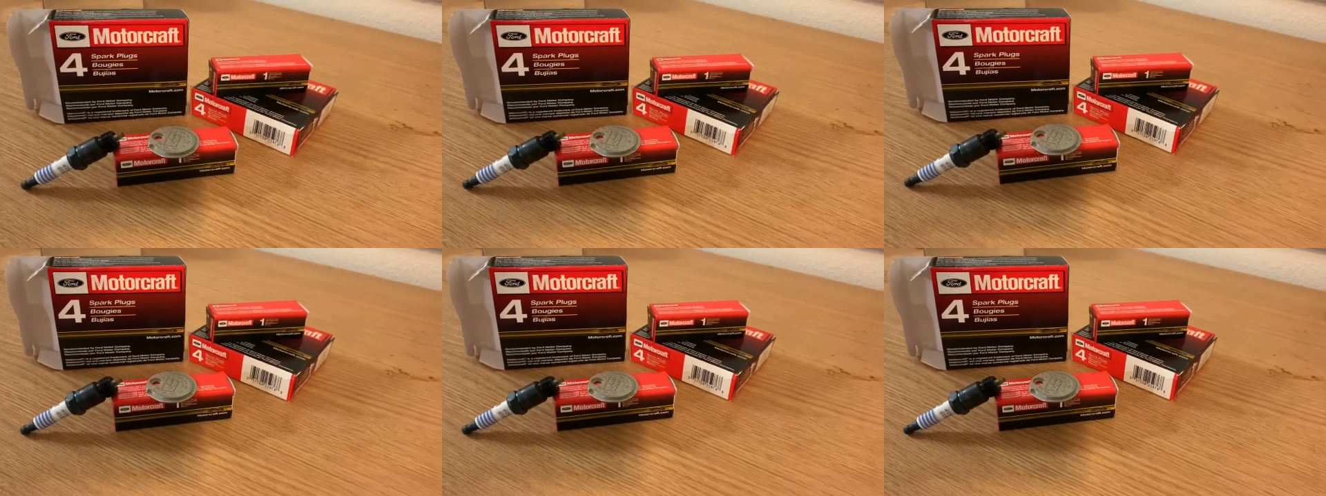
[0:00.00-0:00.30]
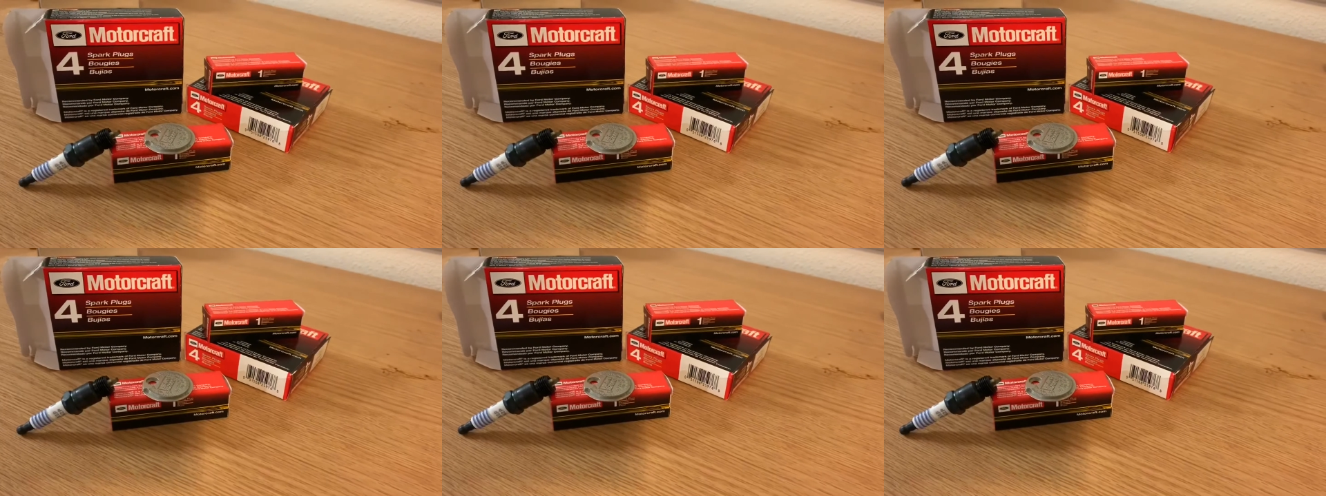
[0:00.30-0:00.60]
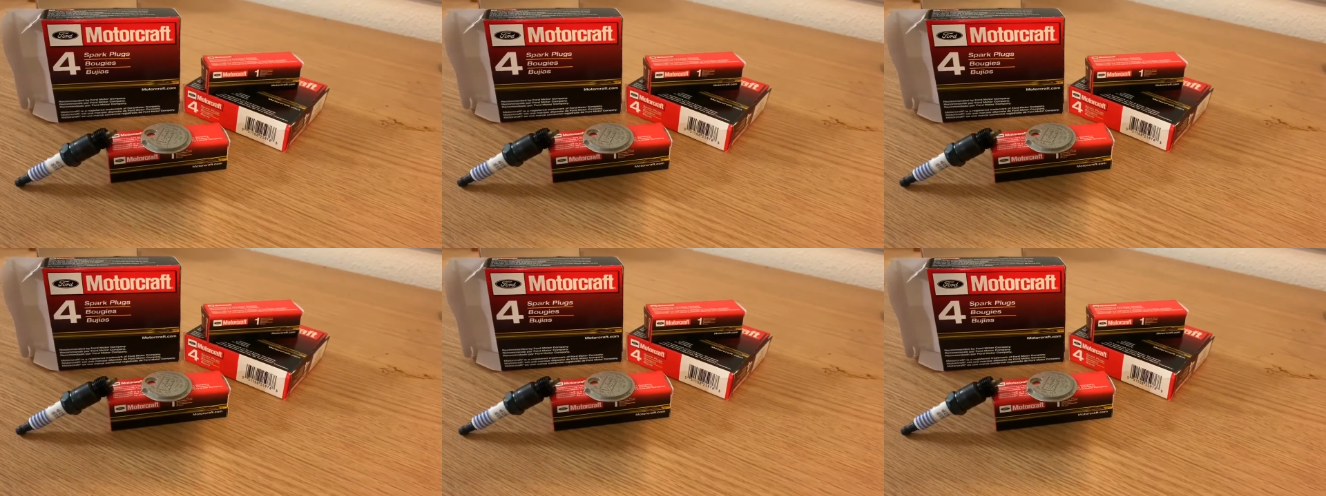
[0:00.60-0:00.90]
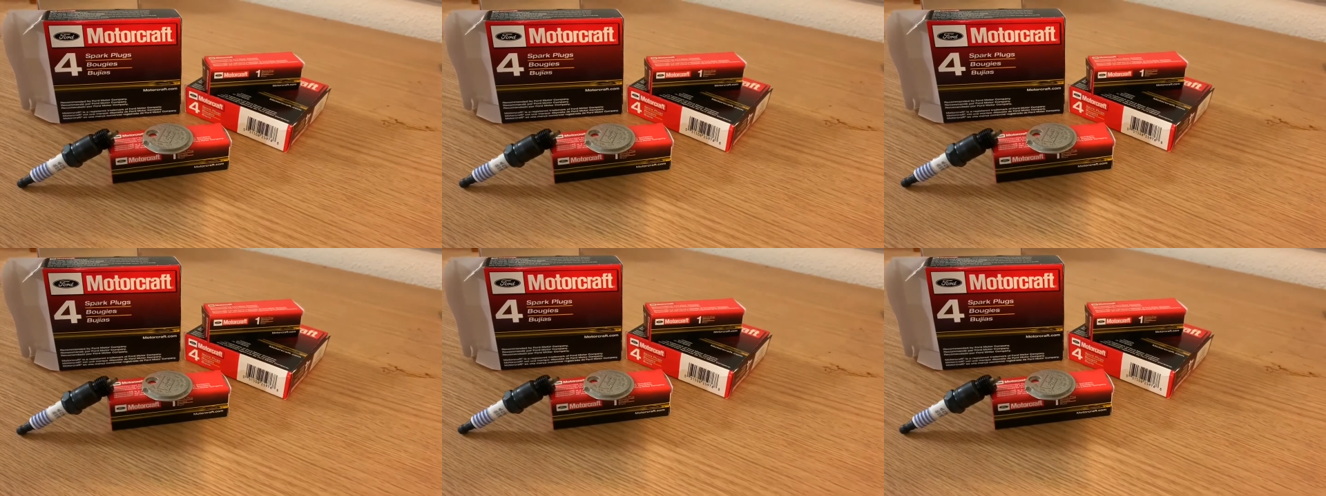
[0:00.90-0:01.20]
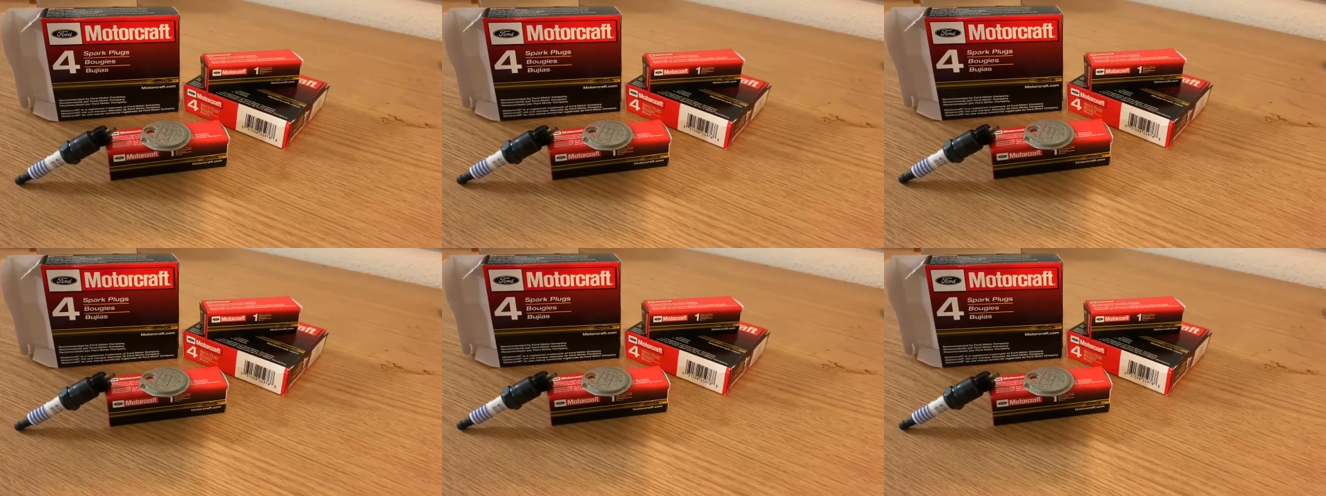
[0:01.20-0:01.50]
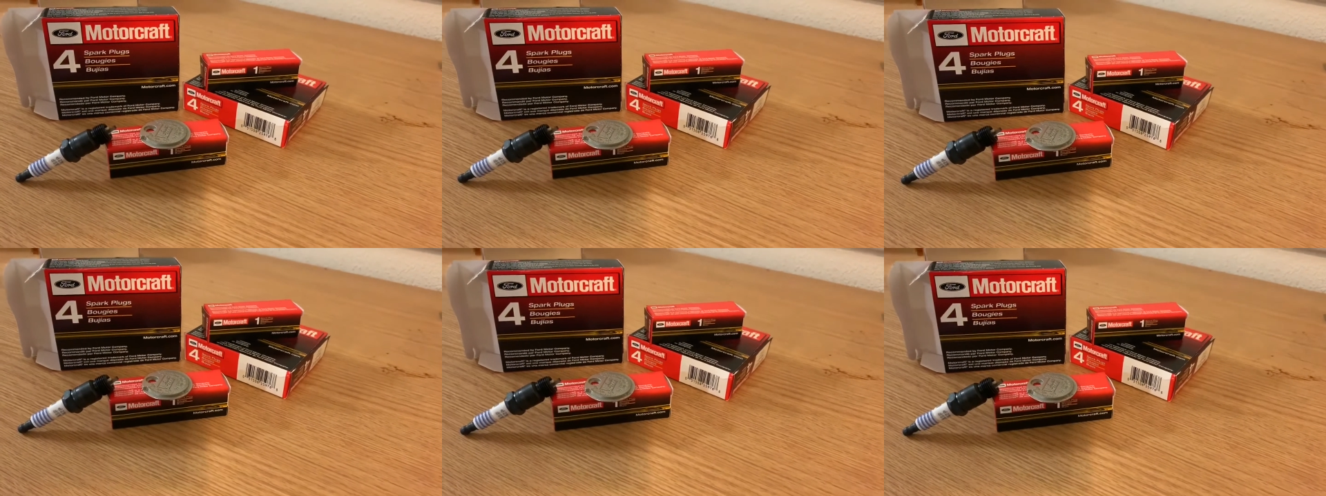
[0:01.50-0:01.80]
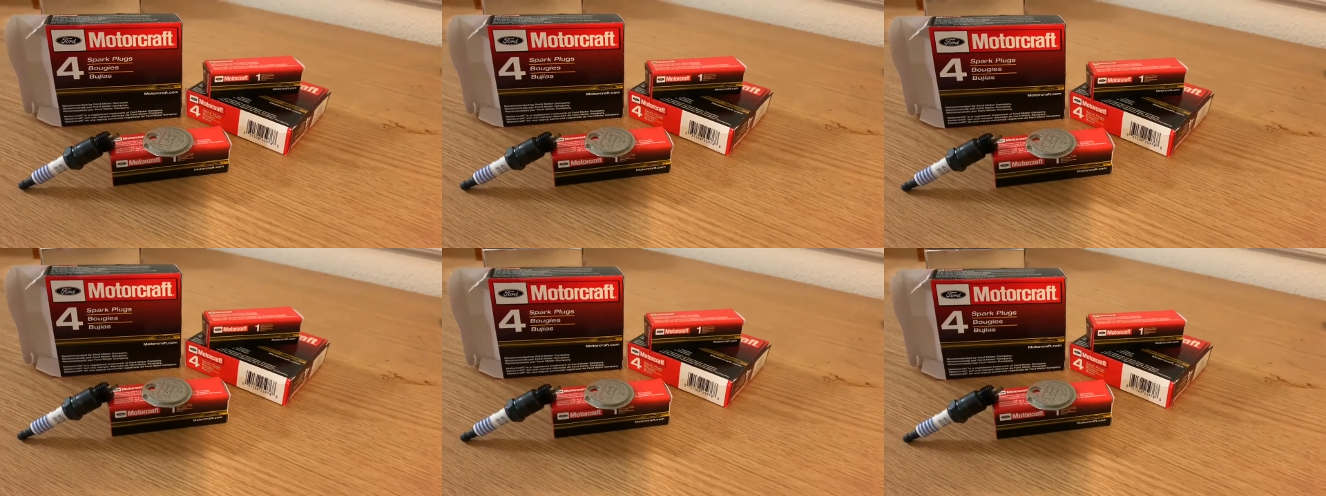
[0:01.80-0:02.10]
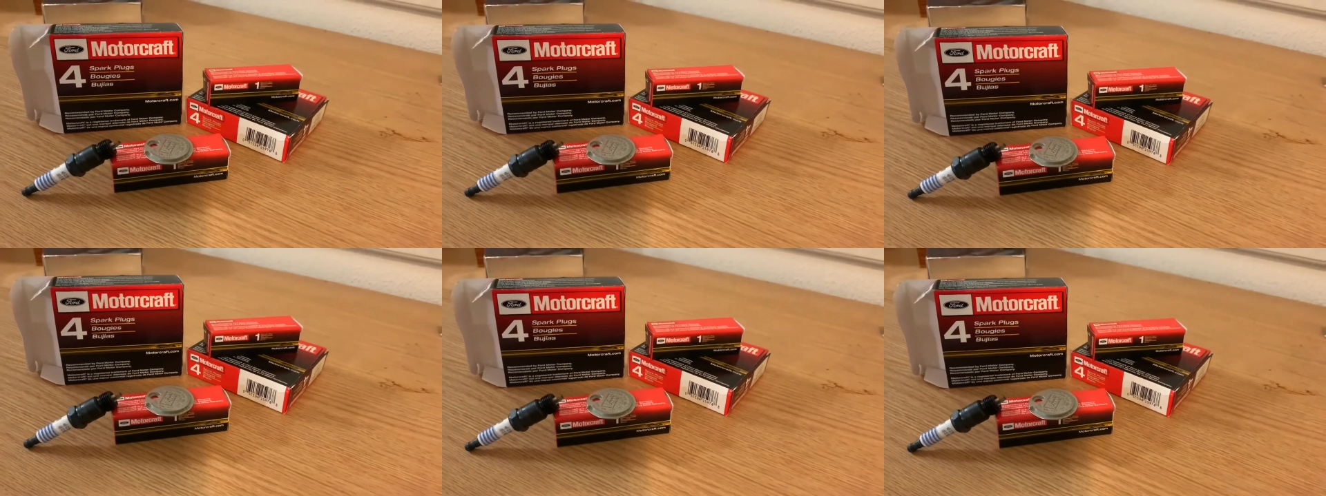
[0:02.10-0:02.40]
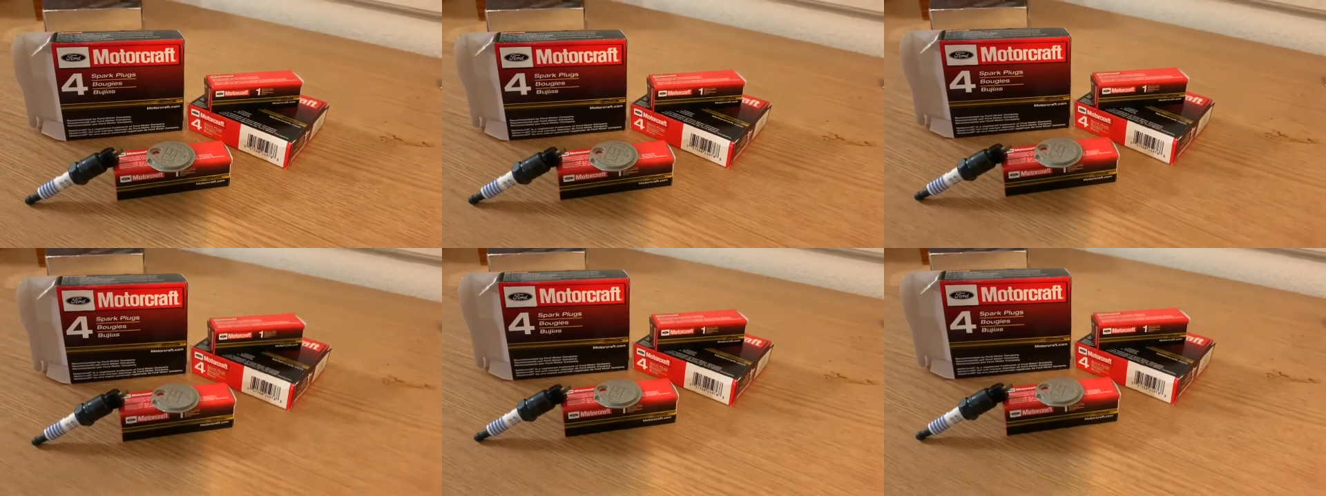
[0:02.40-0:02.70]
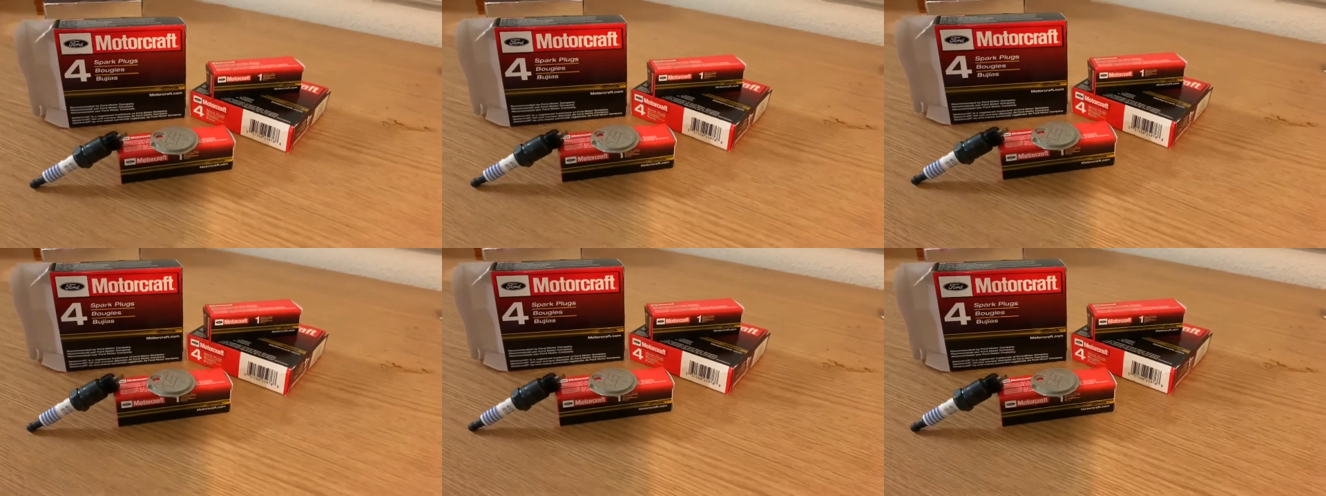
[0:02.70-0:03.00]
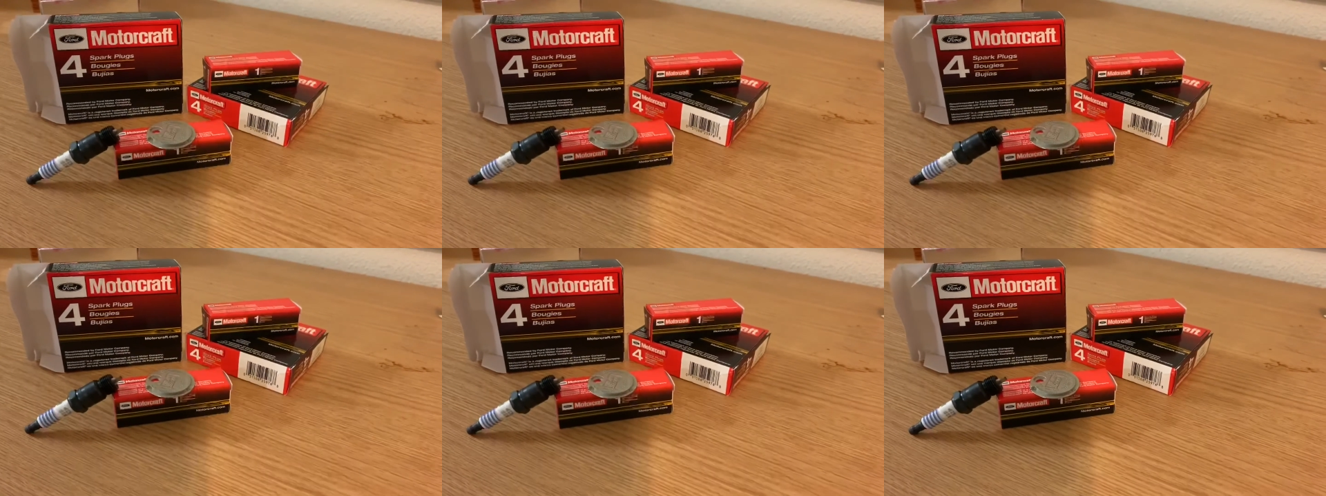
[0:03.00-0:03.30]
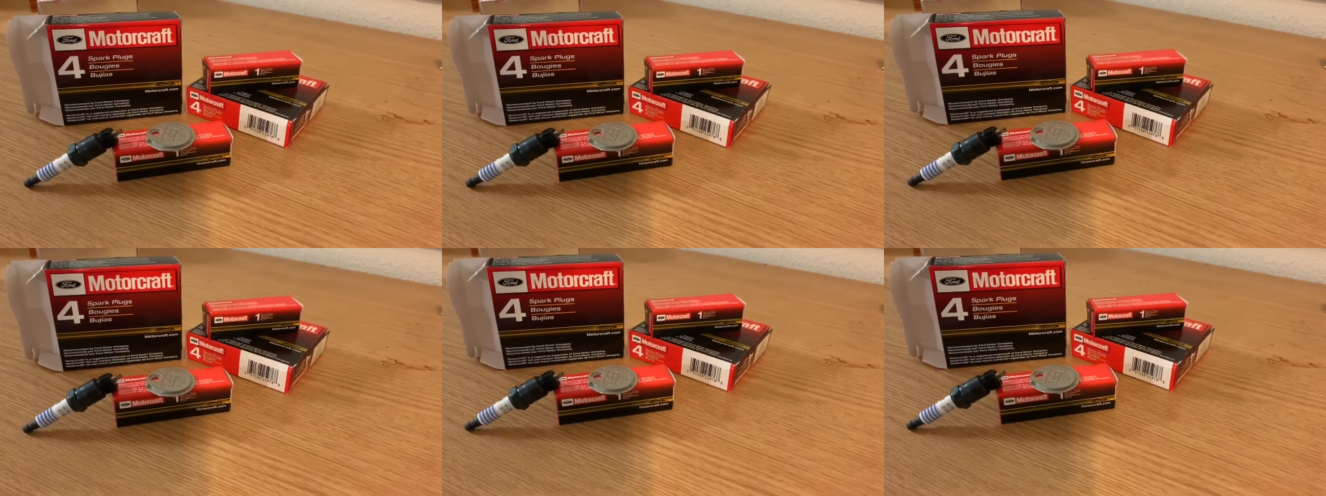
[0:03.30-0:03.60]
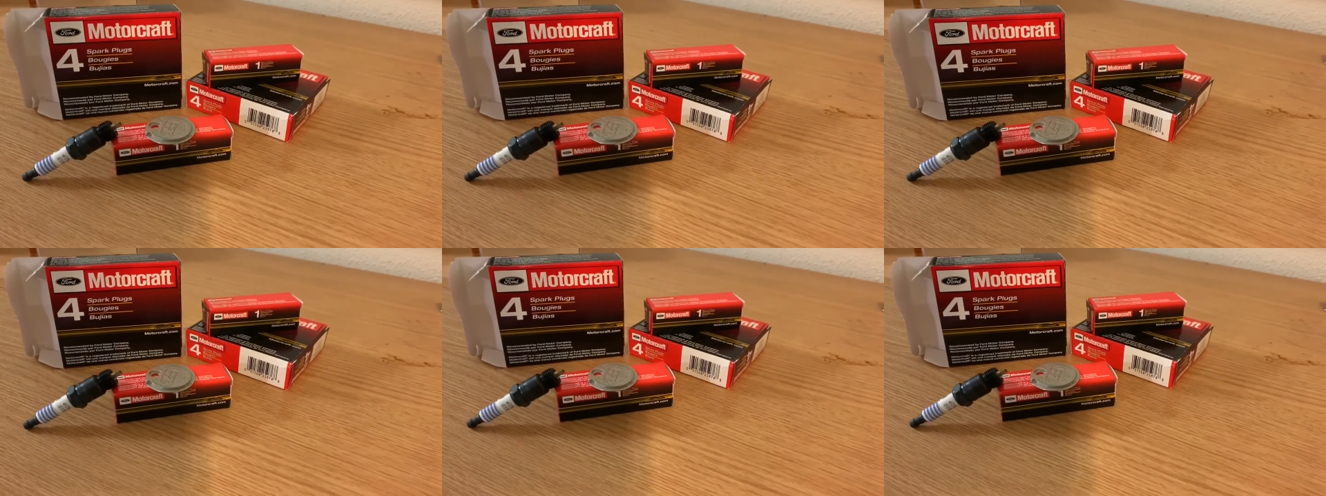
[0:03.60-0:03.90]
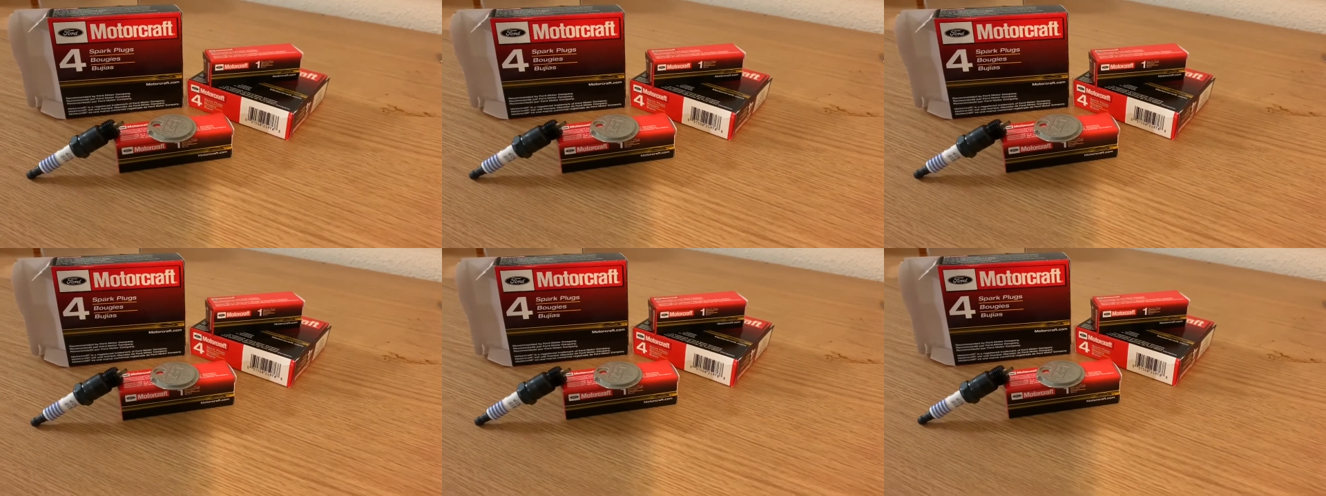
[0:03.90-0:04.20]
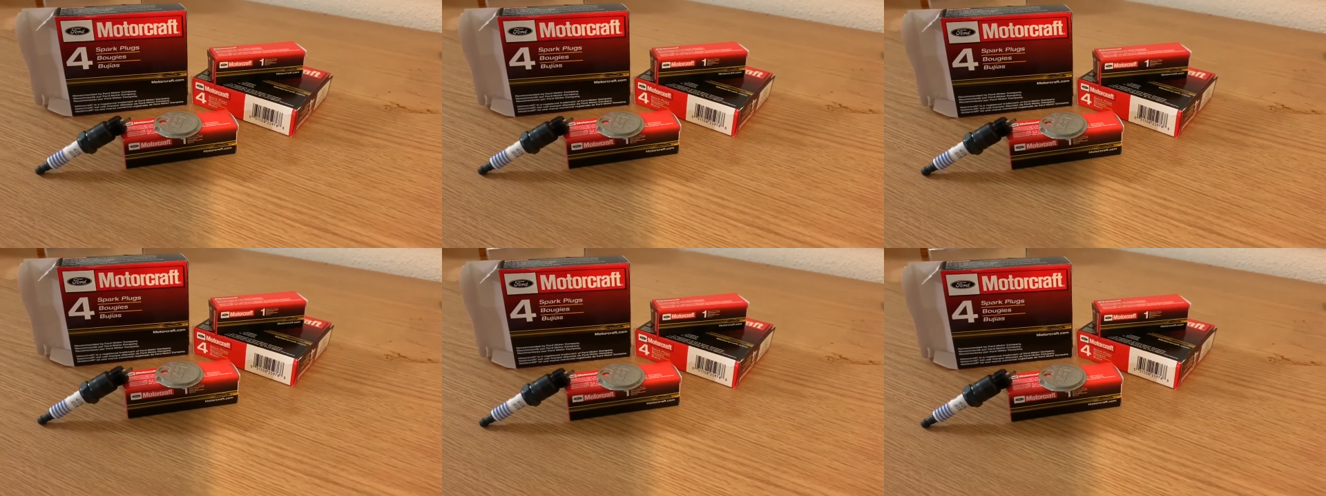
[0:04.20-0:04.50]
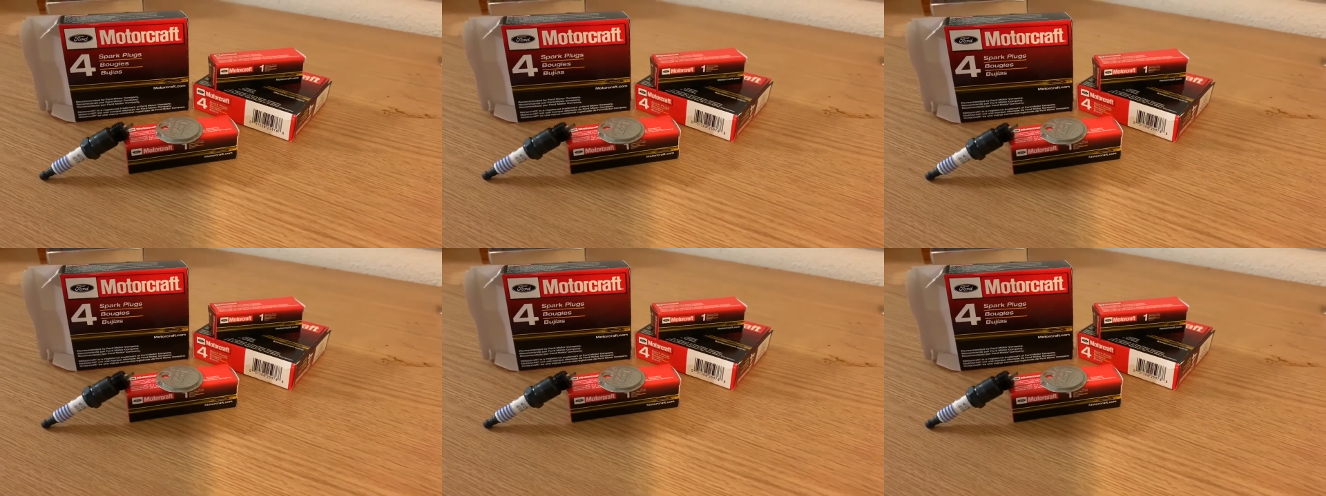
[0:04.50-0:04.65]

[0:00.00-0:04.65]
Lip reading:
No face is visible, so there are no lips to read.